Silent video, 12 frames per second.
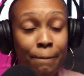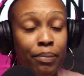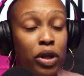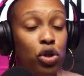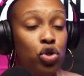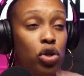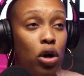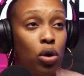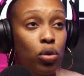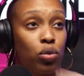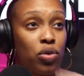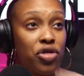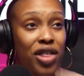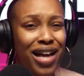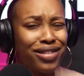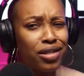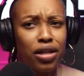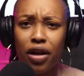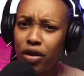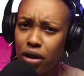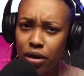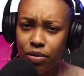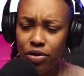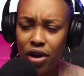So that's
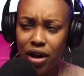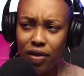another thing